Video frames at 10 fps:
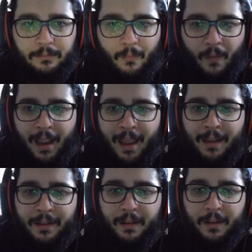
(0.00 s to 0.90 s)

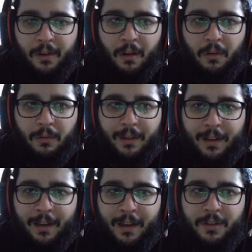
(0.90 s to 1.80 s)
And, you know, the
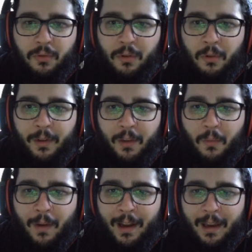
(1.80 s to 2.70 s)
thing is, you don't really
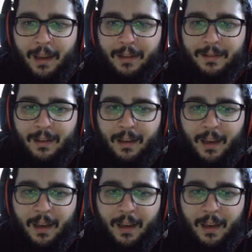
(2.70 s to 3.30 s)
want to get...